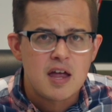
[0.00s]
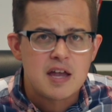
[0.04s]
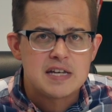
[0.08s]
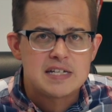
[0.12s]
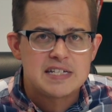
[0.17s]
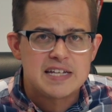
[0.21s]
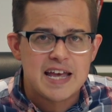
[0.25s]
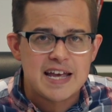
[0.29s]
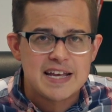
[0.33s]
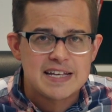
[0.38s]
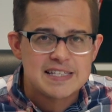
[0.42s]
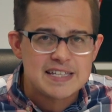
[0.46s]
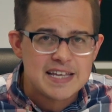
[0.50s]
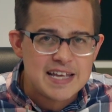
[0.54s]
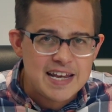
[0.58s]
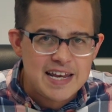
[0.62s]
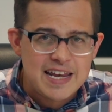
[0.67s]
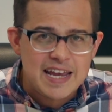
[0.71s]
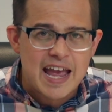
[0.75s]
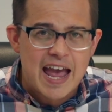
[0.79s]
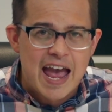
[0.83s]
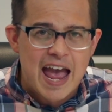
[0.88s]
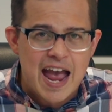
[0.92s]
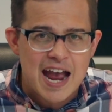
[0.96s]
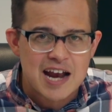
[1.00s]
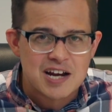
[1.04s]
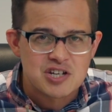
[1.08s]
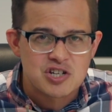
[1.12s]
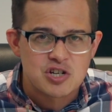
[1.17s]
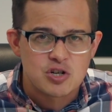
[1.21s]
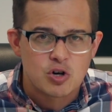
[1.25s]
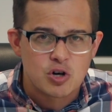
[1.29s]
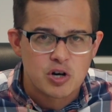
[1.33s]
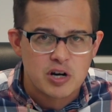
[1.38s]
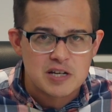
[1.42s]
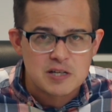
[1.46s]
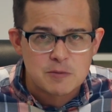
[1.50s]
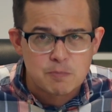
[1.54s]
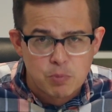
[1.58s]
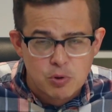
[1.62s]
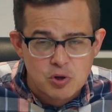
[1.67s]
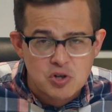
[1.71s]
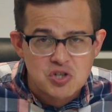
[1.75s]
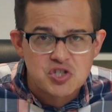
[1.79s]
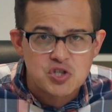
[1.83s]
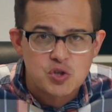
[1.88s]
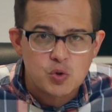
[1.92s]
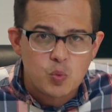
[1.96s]
takes any action or is
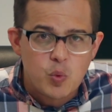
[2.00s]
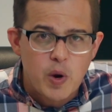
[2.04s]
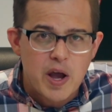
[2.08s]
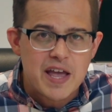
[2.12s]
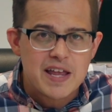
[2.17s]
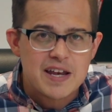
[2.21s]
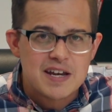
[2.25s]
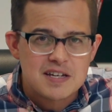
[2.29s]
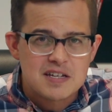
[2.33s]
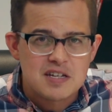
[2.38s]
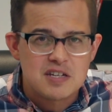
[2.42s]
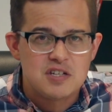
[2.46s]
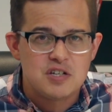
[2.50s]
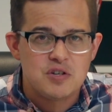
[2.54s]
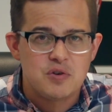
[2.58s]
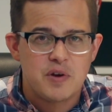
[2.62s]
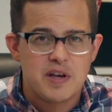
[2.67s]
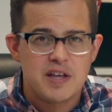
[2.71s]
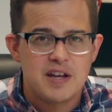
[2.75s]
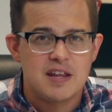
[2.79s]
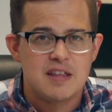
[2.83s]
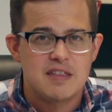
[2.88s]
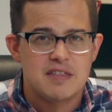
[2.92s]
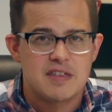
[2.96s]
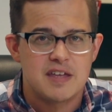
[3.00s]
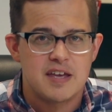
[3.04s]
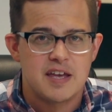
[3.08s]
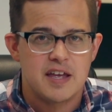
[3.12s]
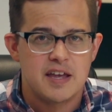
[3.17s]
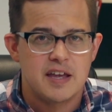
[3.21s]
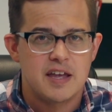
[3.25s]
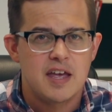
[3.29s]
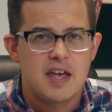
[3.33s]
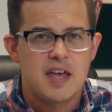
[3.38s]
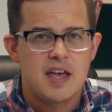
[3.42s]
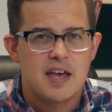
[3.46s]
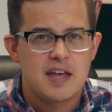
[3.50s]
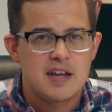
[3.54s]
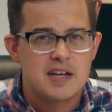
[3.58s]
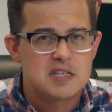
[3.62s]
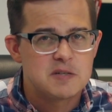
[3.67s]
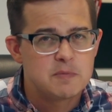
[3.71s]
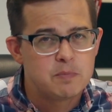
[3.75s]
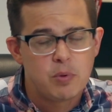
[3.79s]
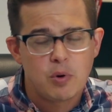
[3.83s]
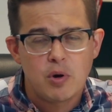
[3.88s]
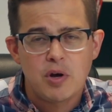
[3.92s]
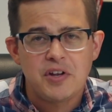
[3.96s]
persuaded to do anything, and it's
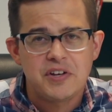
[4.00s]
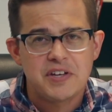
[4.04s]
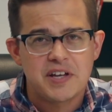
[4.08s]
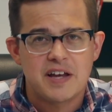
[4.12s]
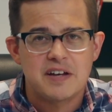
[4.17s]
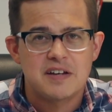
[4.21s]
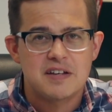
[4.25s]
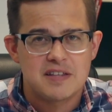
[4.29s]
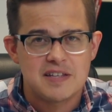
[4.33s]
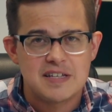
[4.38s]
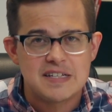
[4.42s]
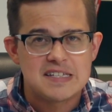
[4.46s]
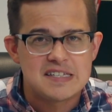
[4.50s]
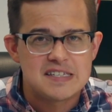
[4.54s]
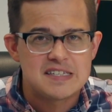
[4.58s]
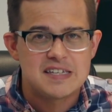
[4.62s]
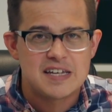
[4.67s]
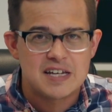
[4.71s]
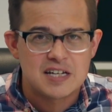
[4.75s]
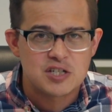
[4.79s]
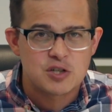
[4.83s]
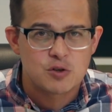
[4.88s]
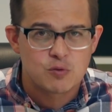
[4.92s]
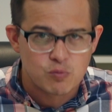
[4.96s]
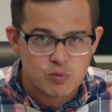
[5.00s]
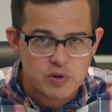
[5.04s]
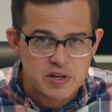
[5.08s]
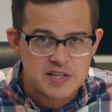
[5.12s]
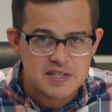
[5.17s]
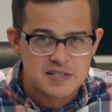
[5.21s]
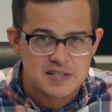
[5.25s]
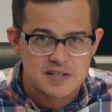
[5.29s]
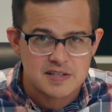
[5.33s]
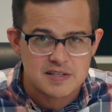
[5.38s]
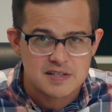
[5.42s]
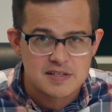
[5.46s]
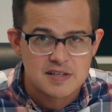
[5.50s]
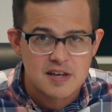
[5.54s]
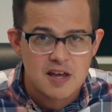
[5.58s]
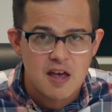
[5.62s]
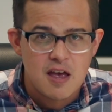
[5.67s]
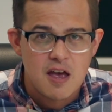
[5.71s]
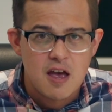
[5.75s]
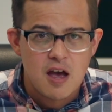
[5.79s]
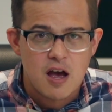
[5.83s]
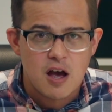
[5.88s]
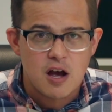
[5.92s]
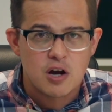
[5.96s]
boiled down to these 6 reasons
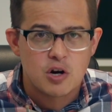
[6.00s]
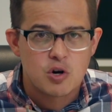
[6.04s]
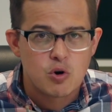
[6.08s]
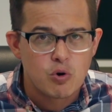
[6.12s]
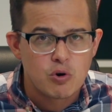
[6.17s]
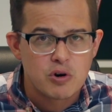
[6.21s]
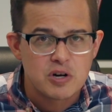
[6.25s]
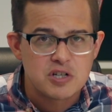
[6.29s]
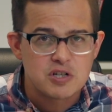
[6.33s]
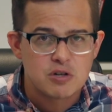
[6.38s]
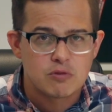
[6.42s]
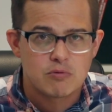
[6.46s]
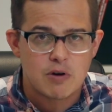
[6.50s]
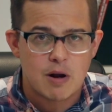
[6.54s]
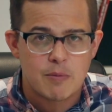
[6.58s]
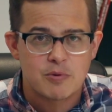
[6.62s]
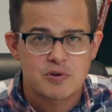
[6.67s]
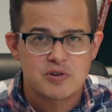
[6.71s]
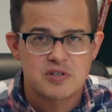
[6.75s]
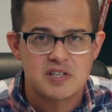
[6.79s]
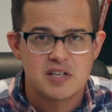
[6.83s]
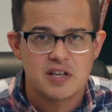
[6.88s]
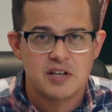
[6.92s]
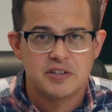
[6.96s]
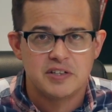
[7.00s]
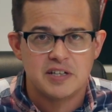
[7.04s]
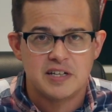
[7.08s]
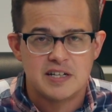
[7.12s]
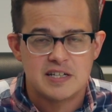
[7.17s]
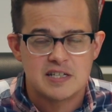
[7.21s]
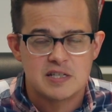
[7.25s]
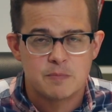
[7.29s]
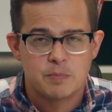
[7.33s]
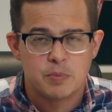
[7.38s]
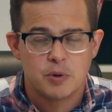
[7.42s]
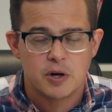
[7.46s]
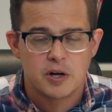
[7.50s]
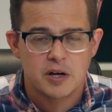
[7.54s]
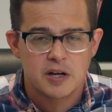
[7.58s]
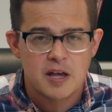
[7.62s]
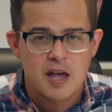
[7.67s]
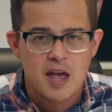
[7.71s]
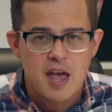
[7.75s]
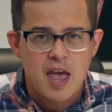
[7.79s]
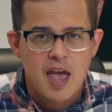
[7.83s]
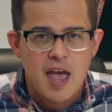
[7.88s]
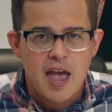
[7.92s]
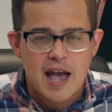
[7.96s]
according to Robert Cialdini's book.
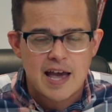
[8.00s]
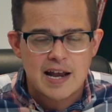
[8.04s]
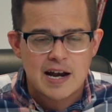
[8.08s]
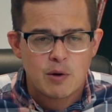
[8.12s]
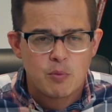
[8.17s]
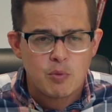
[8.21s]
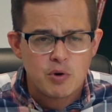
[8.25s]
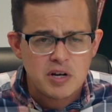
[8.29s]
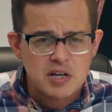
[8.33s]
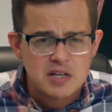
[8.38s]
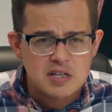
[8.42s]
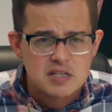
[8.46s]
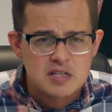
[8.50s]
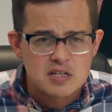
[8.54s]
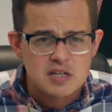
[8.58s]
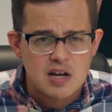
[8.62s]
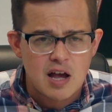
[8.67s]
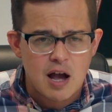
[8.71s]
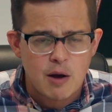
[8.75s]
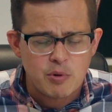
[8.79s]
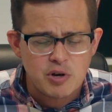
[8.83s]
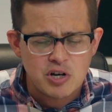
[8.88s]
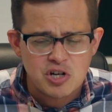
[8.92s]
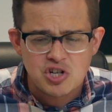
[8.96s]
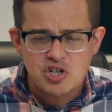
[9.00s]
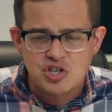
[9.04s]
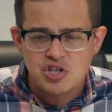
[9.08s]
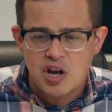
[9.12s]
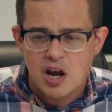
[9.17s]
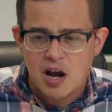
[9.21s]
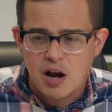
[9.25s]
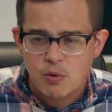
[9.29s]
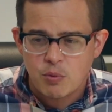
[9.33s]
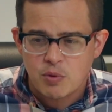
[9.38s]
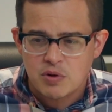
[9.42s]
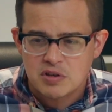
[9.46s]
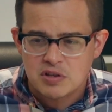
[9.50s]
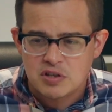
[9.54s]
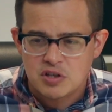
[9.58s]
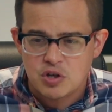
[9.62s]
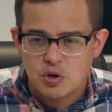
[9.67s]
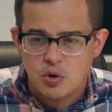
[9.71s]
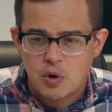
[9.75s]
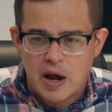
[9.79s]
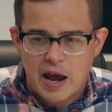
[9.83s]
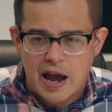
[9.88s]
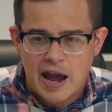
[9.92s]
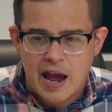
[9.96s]
And I want to share with
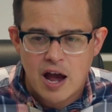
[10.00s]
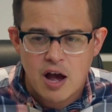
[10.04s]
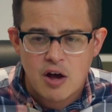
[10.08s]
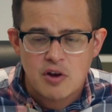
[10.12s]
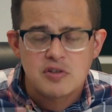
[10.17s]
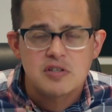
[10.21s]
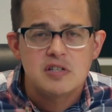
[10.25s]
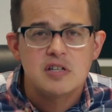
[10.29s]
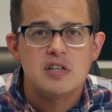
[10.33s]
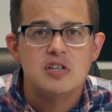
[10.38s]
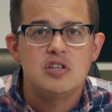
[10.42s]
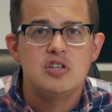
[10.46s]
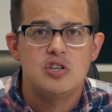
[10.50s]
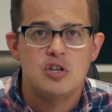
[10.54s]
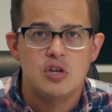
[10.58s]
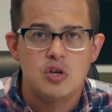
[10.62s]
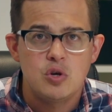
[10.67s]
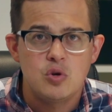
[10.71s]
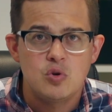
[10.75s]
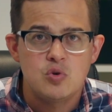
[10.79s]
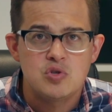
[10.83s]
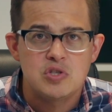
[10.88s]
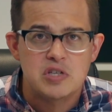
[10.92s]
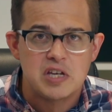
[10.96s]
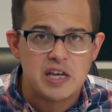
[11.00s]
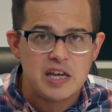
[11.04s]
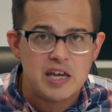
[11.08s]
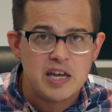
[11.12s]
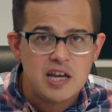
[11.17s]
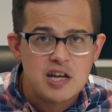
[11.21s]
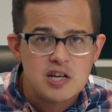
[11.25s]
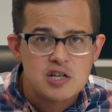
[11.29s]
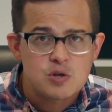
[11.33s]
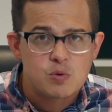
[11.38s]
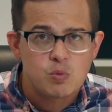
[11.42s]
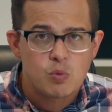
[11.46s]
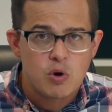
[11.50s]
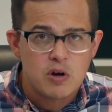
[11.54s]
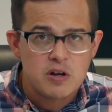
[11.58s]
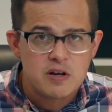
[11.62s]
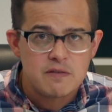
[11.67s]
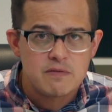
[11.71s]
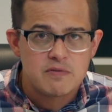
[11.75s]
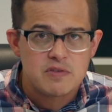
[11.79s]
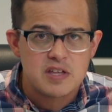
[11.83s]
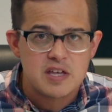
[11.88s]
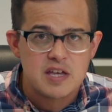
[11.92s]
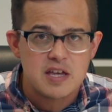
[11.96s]
you how to use each one
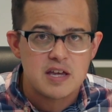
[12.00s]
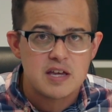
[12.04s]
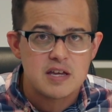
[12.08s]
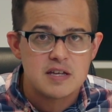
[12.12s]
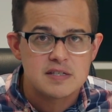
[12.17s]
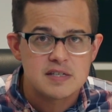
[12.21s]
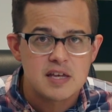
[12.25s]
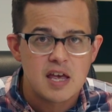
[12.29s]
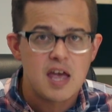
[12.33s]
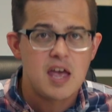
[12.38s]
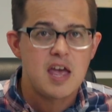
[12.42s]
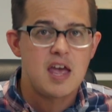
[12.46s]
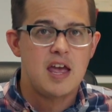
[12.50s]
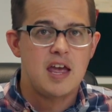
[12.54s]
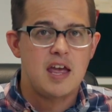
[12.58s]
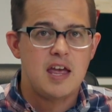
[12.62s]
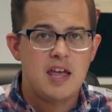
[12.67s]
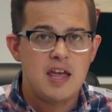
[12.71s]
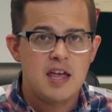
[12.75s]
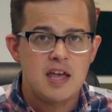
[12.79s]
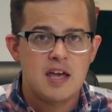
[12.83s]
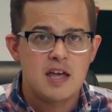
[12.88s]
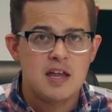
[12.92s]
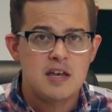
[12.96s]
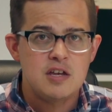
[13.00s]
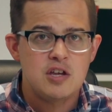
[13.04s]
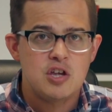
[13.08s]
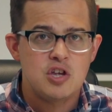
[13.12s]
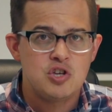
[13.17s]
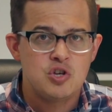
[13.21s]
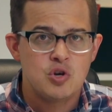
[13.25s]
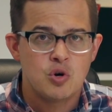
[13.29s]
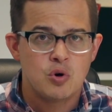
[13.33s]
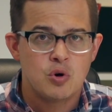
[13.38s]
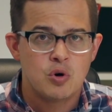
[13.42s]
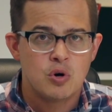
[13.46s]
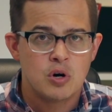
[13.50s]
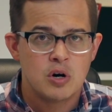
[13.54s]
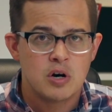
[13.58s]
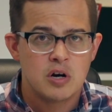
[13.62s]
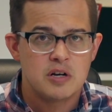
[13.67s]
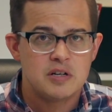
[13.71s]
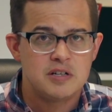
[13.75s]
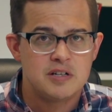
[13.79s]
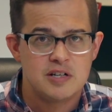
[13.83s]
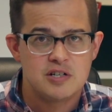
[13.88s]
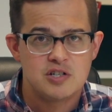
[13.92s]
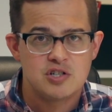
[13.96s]
of these in your
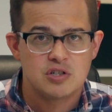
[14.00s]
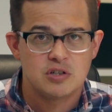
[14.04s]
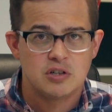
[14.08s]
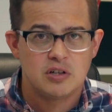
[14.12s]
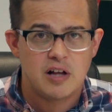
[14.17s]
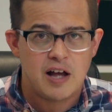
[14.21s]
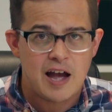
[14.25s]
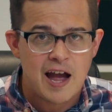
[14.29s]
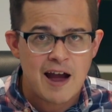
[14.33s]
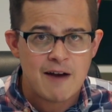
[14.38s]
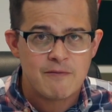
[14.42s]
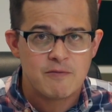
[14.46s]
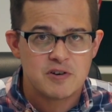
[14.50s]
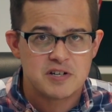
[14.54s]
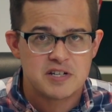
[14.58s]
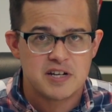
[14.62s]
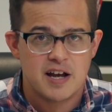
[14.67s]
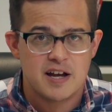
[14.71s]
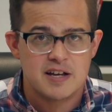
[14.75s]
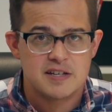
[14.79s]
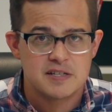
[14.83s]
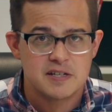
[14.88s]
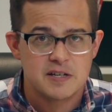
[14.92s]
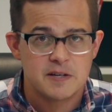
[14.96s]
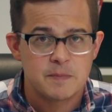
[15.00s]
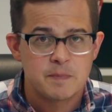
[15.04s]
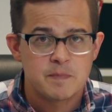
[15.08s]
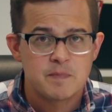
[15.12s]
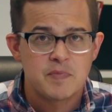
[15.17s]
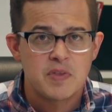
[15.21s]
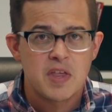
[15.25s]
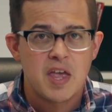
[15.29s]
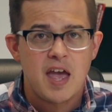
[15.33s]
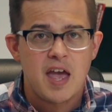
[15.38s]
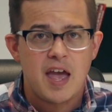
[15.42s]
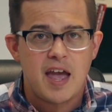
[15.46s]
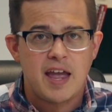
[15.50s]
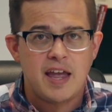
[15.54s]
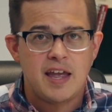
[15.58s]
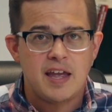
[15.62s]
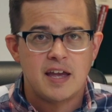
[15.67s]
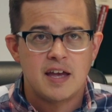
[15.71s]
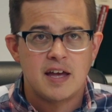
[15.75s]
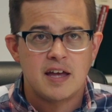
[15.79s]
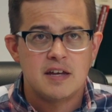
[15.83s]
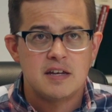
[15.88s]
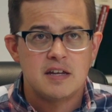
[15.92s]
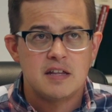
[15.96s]
digital advertising.
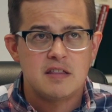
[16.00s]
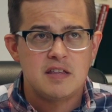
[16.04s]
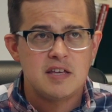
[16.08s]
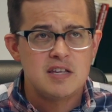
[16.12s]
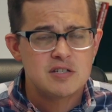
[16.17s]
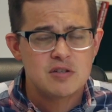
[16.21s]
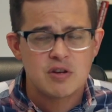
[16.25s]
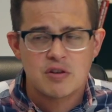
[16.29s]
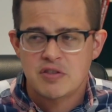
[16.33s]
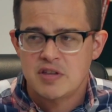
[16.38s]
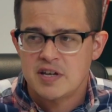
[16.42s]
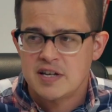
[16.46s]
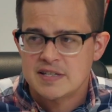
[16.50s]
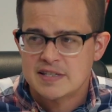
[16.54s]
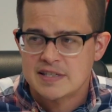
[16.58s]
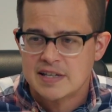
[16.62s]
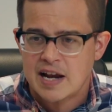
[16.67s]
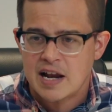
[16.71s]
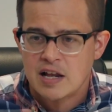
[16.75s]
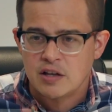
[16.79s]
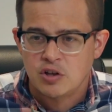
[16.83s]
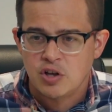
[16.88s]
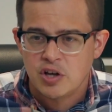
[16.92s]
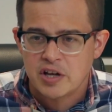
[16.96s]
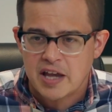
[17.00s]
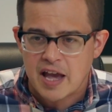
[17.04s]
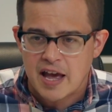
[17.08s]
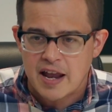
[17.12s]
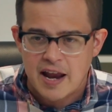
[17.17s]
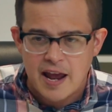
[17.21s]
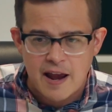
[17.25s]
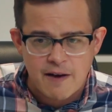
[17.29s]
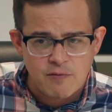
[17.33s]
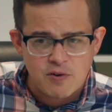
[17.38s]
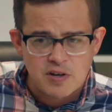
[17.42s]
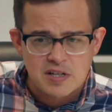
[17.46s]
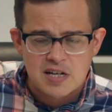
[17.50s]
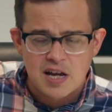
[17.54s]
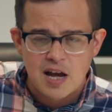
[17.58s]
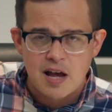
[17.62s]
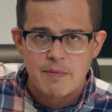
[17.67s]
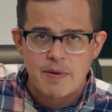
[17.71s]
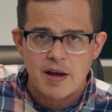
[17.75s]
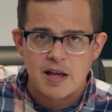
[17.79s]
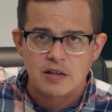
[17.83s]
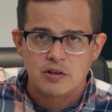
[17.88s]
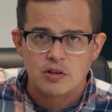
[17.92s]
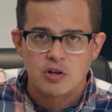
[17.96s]
And these are things that I look at every
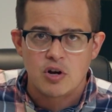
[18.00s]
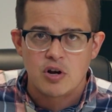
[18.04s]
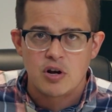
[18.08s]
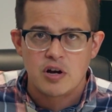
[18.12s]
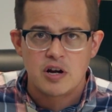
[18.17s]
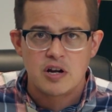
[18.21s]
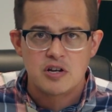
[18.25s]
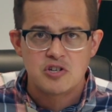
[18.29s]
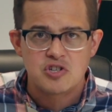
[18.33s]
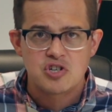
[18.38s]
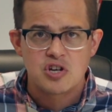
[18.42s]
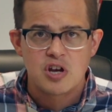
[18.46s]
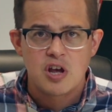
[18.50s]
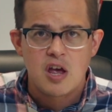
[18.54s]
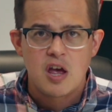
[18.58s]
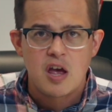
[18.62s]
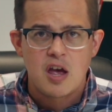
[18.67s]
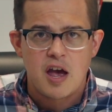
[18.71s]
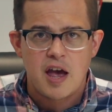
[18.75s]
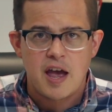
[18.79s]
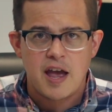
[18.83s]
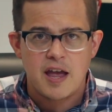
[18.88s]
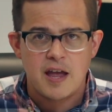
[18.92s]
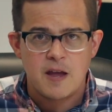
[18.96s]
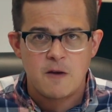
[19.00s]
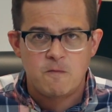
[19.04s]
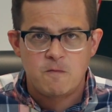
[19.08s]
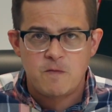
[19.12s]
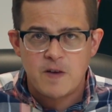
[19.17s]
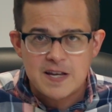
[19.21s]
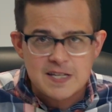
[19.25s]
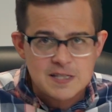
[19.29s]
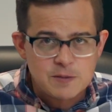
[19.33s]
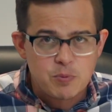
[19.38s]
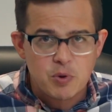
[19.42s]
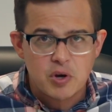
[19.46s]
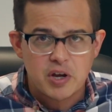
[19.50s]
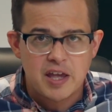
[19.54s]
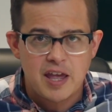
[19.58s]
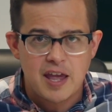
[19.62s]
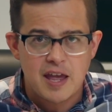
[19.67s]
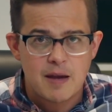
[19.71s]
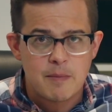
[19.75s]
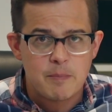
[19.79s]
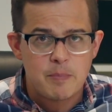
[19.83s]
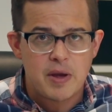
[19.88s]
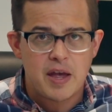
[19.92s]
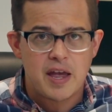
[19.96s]
time I launch a Facebook
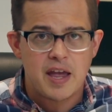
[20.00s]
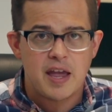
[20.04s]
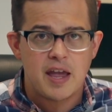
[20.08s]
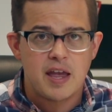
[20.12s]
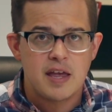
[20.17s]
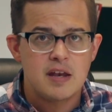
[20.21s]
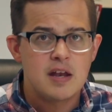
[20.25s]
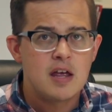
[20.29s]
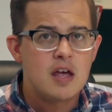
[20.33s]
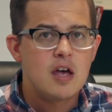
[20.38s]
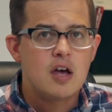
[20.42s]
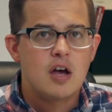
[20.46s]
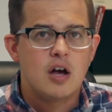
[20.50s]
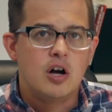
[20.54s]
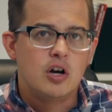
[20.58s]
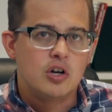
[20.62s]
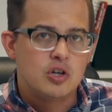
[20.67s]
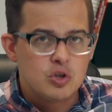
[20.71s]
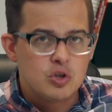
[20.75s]
campaign, a